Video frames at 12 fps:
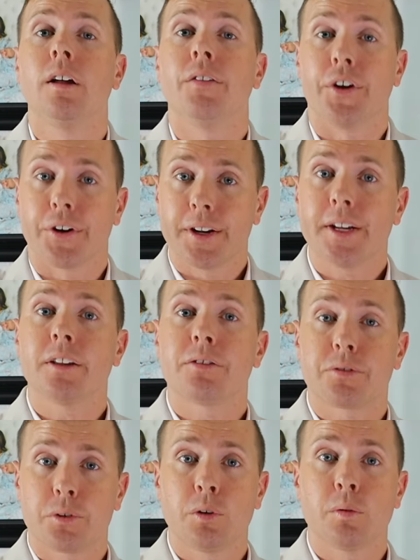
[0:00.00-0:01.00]
they're going to get
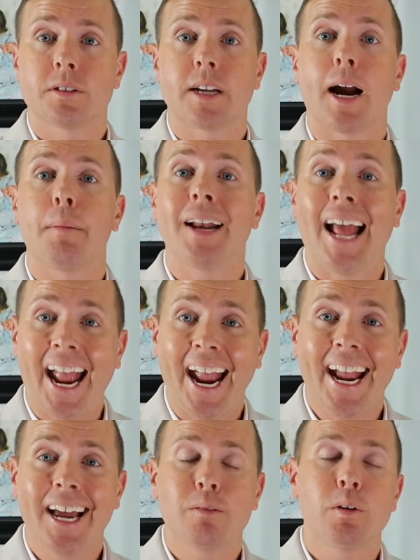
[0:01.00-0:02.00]
through retirement,
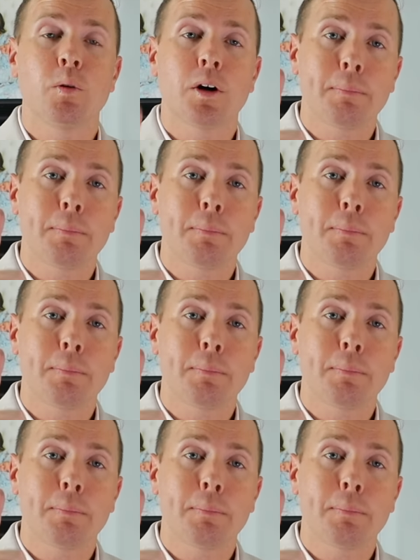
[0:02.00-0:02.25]
and we want